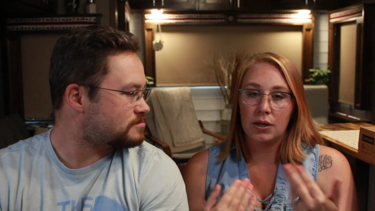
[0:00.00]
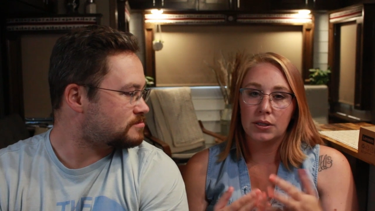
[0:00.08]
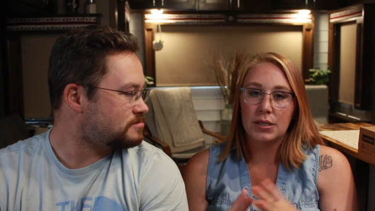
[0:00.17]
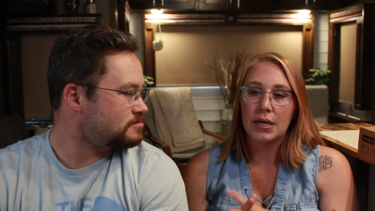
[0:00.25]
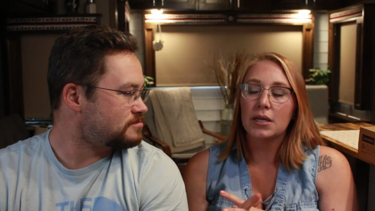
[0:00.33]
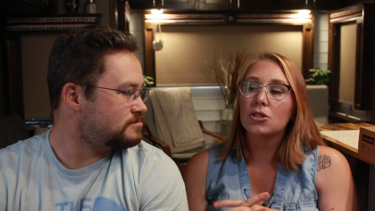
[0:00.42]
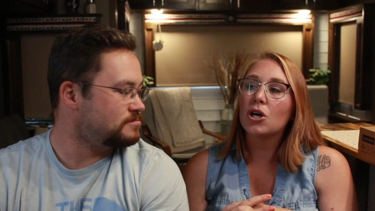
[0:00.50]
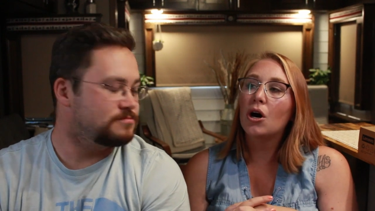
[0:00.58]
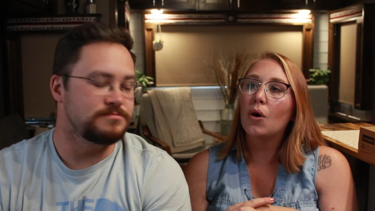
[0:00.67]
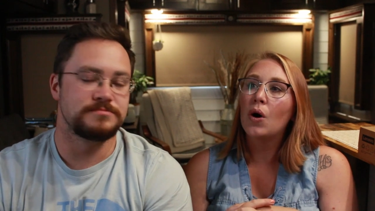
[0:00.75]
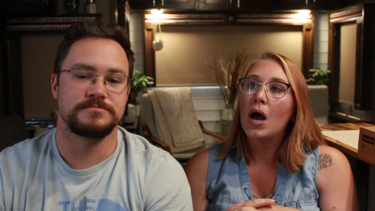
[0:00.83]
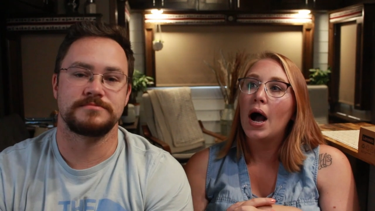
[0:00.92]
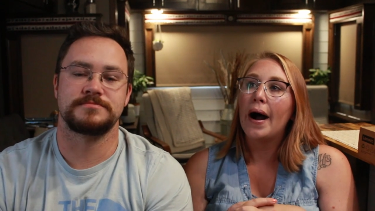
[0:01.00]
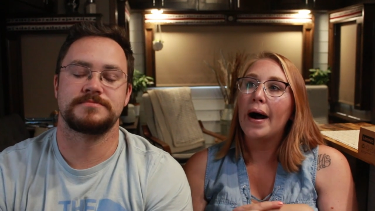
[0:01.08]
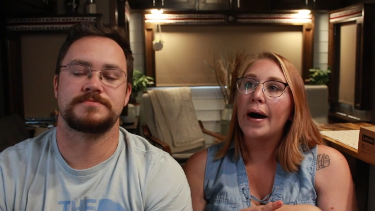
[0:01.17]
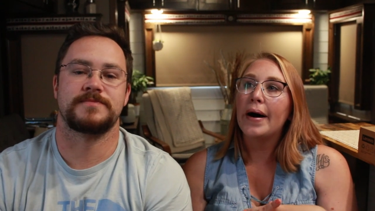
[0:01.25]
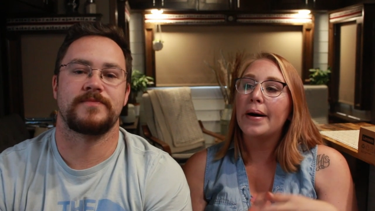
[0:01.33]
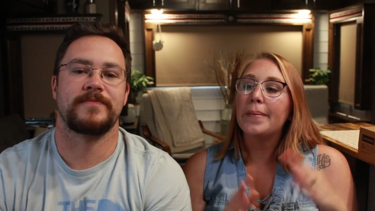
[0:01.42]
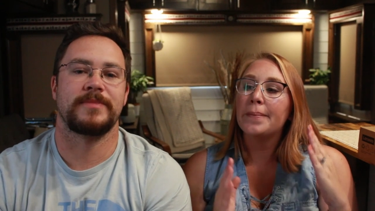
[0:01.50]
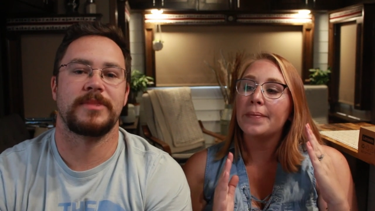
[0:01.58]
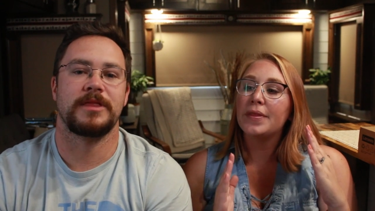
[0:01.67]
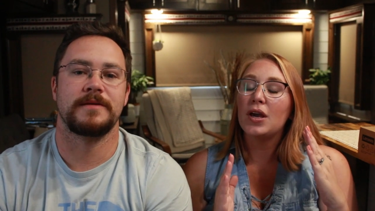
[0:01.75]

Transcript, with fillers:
Speaker 1: you can see it. So um,